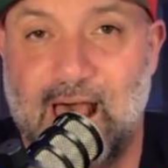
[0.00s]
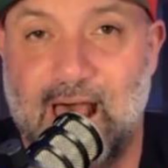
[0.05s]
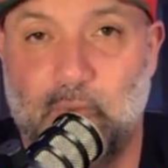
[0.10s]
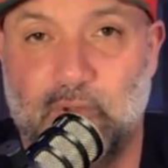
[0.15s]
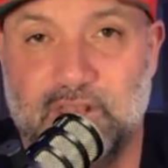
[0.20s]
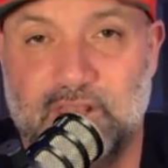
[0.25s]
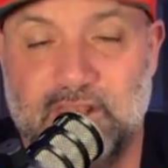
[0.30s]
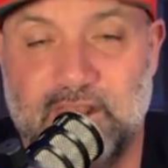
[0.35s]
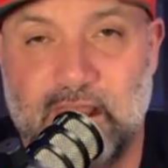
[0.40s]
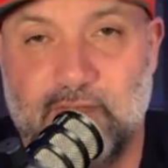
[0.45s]
I
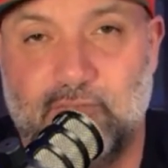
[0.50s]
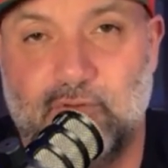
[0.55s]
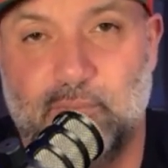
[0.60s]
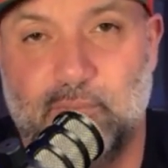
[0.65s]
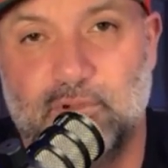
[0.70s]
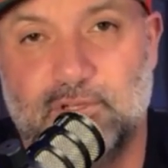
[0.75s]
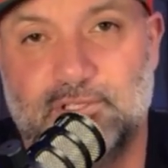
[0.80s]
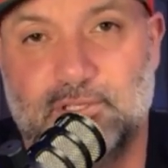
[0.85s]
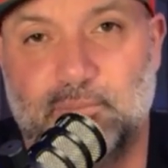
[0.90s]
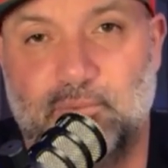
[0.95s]
would
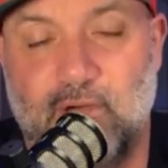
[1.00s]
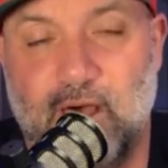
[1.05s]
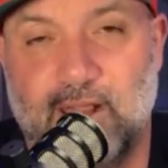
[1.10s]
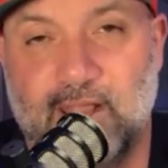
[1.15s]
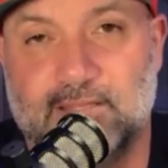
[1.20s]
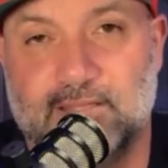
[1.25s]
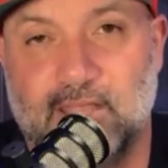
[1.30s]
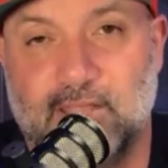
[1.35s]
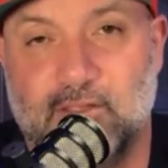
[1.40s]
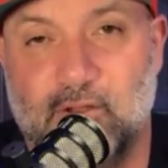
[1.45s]
never push a
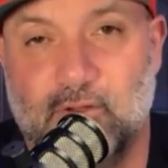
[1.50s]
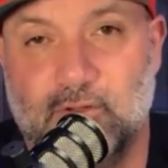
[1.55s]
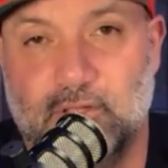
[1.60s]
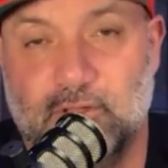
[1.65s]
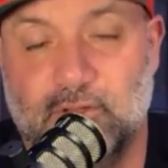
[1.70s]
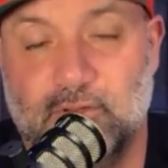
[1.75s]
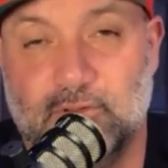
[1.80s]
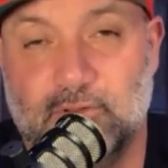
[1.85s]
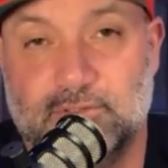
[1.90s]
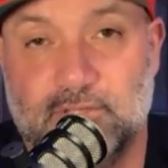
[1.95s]
product I
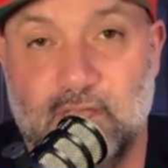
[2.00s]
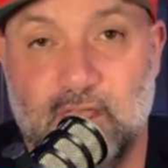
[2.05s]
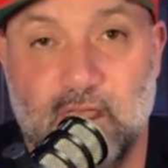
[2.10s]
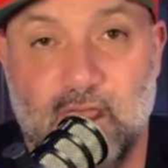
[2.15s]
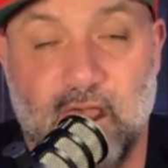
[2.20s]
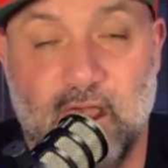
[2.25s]
don't use.